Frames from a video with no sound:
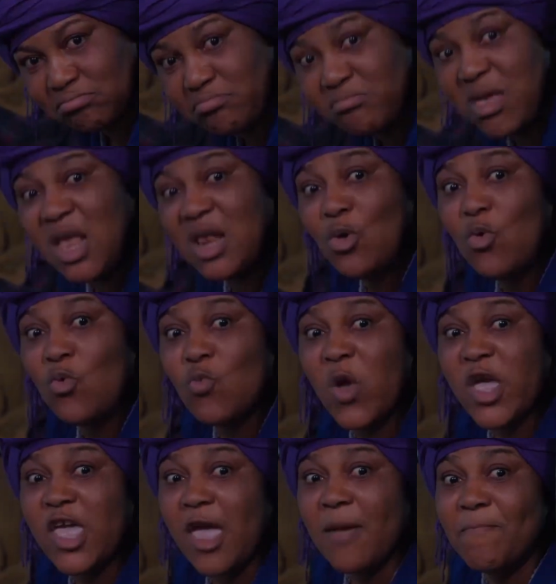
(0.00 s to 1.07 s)
for me.
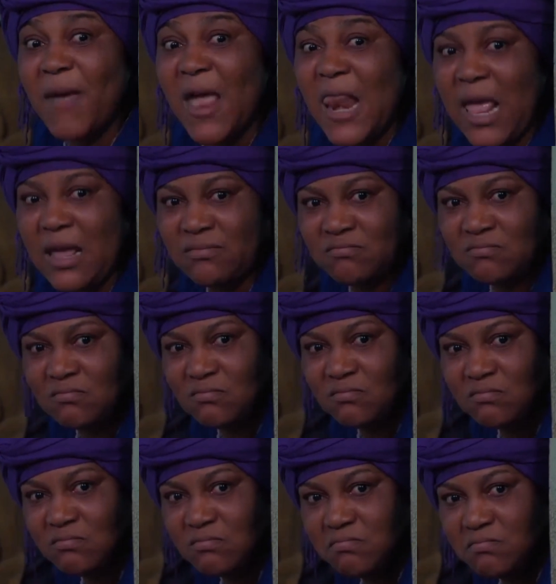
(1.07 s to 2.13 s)

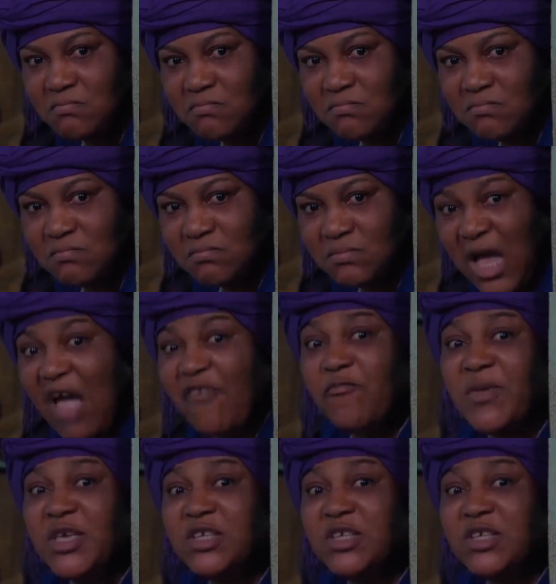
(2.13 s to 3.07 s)
You see this